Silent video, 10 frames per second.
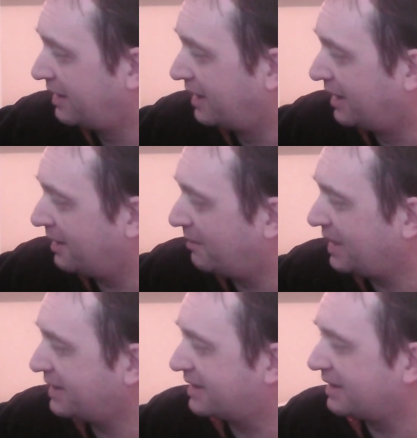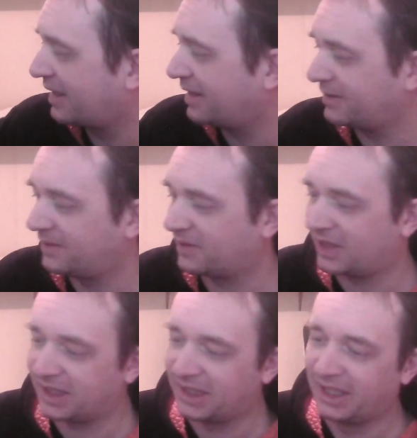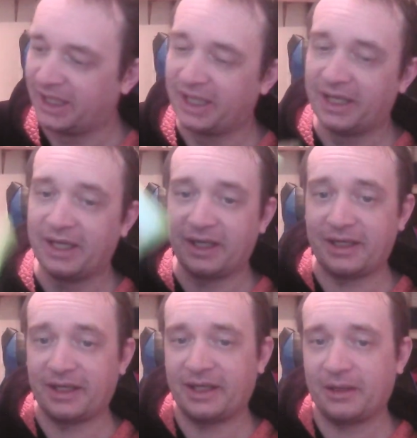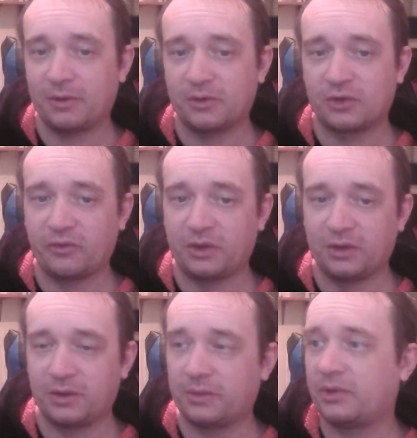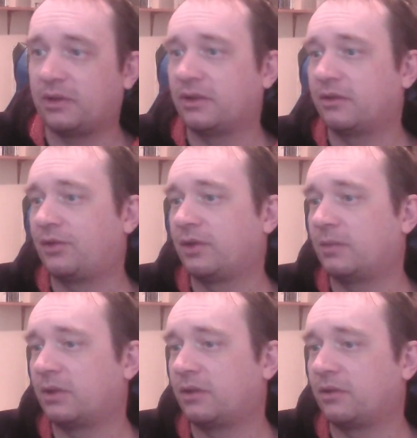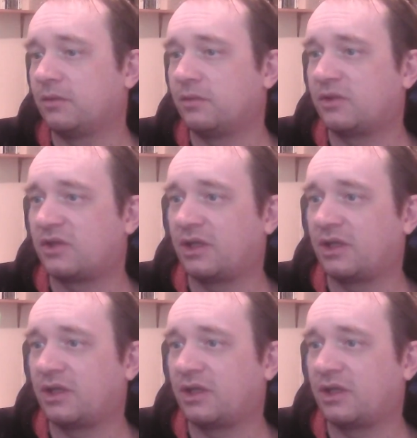amazing titles, are they? Heroes Over Europe. Another one of those